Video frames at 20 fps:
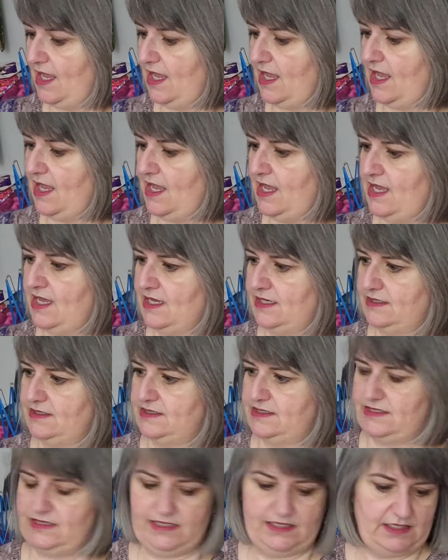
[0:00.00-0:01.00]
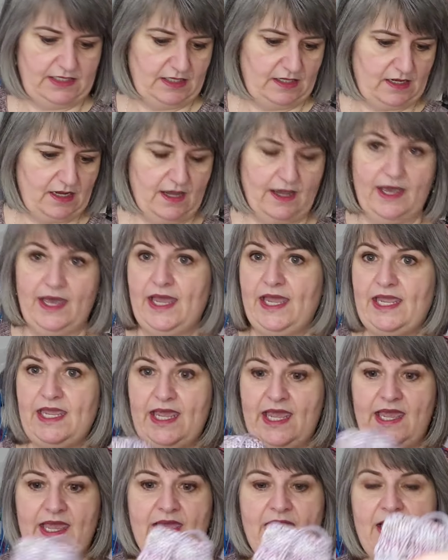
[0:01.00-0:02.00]
And I
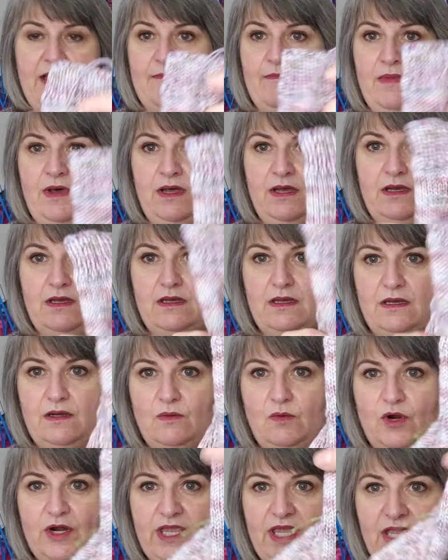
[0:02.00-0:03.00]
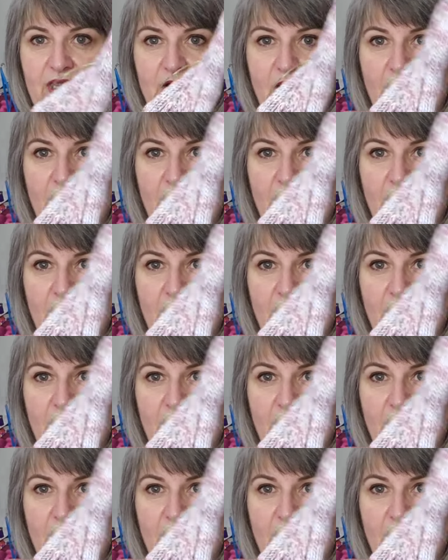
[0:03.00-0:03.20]
am working